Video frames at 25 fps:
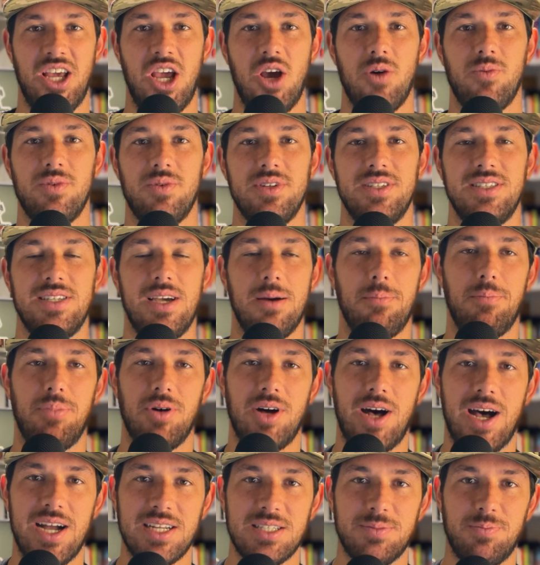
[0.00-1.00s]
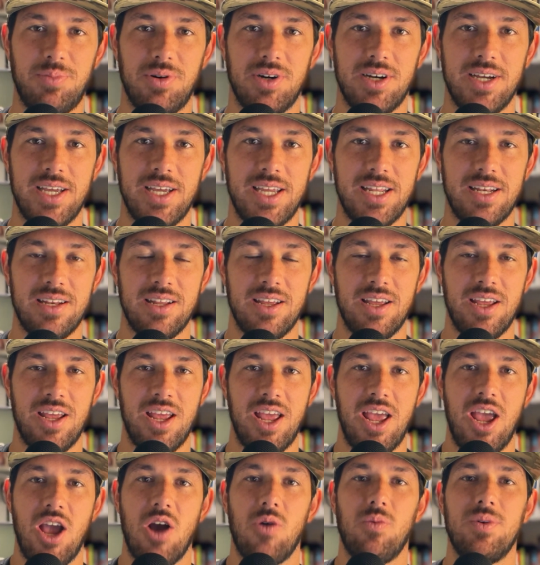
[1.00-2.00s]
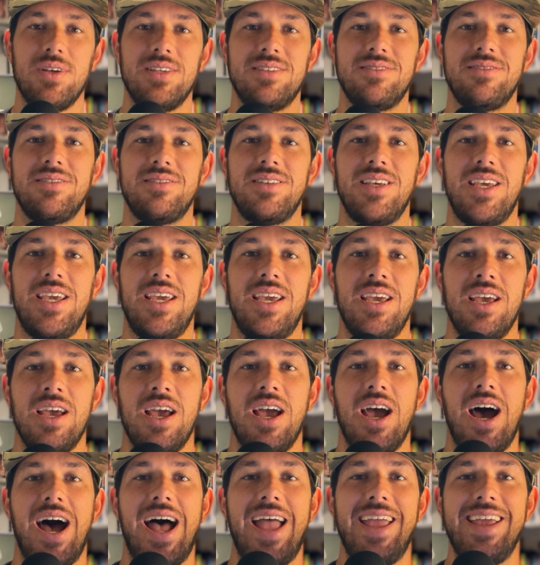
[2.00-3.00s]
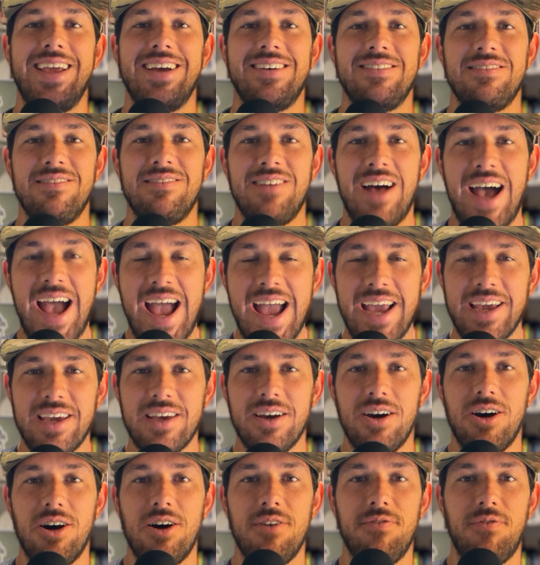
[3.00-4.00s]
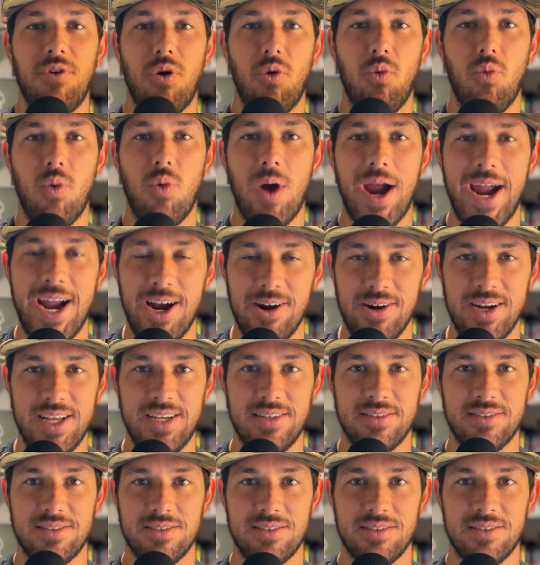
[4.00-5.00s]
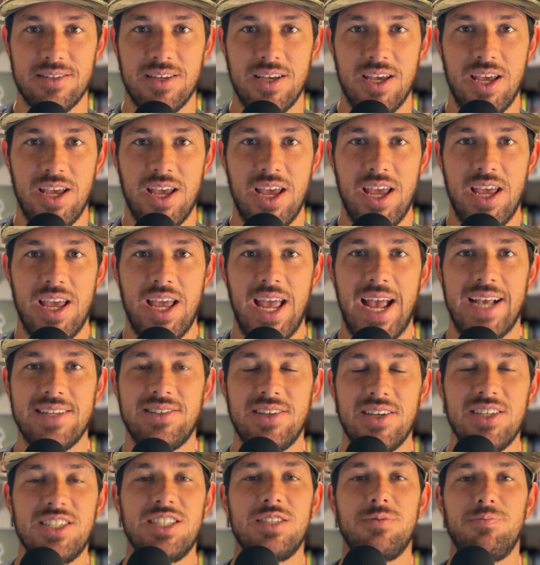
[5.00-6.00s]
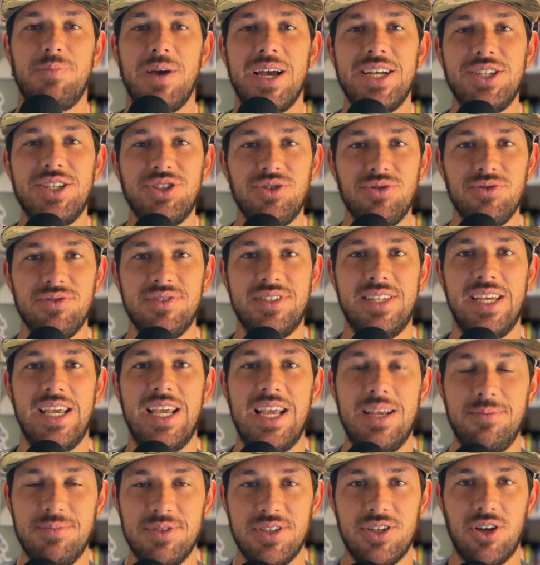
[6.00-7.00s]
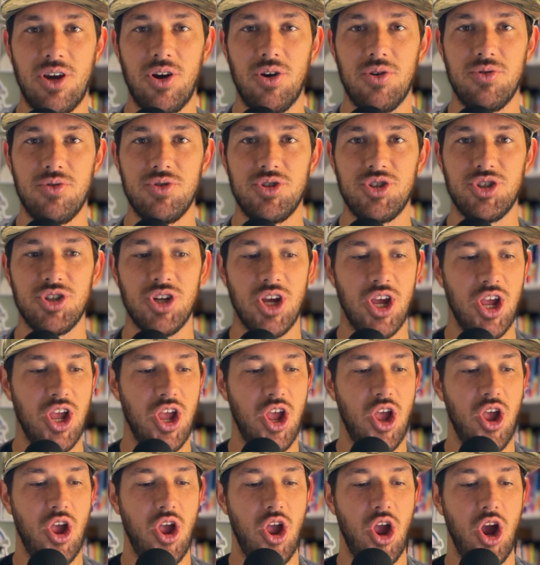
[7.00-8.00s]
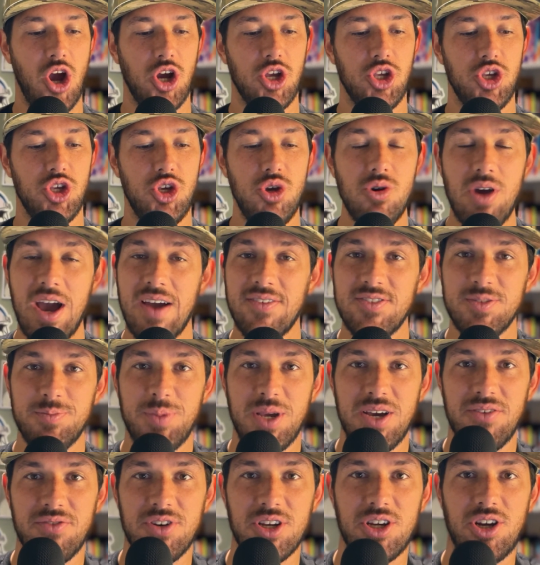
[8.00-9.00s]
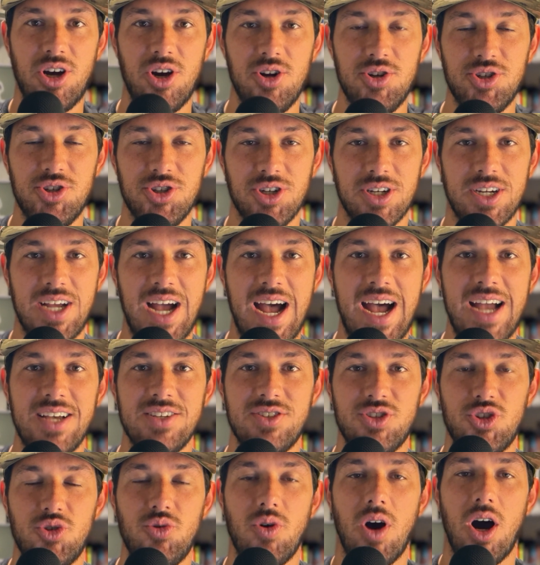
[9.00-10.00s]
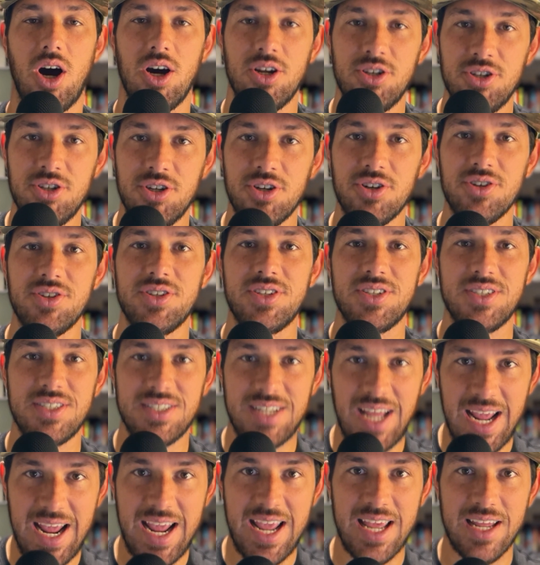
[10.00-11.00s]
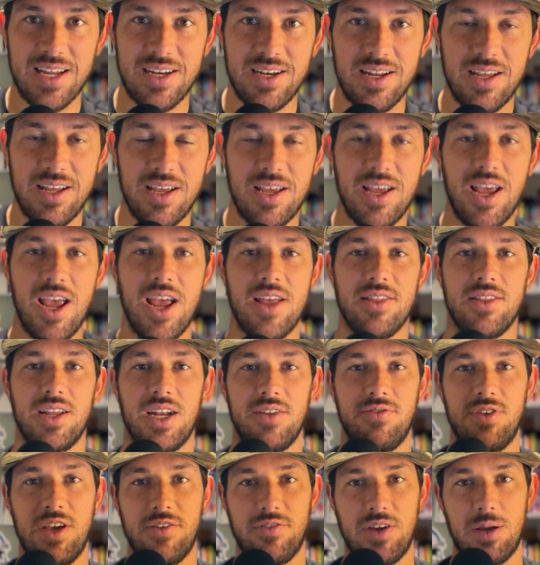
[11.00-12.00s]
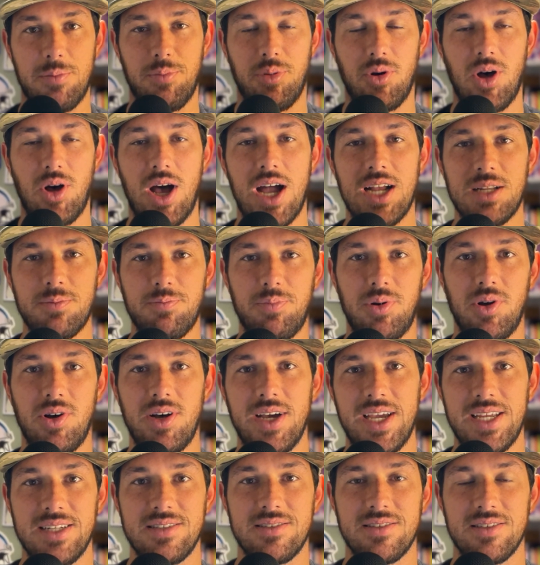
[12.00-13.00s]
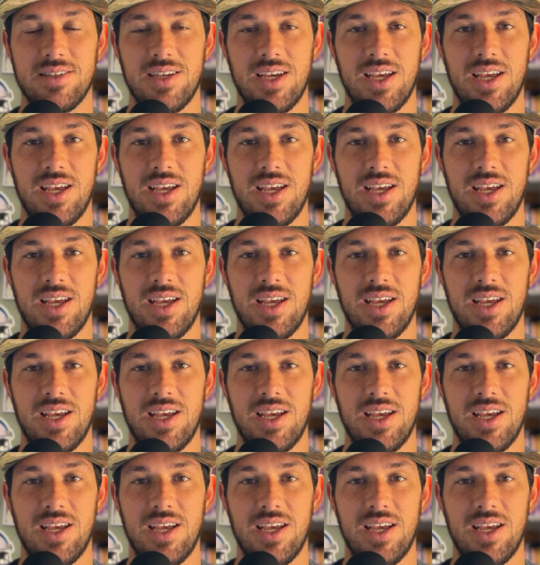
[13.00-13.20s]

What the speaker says: We see a blocked punt. We see a lack of awareness. As a special teams coach, you have to be able to coach your guys to understand that if you have a blocked punt,